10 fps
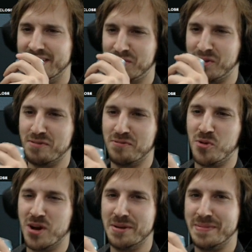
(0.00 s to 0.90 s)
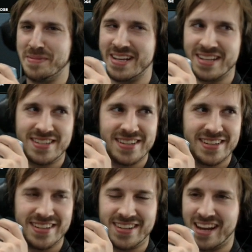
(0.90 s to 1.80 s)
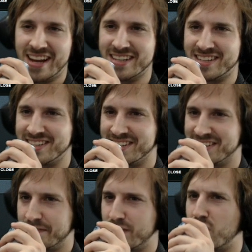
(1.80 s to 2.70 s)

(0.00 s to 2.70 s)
You have one minute, Dalis.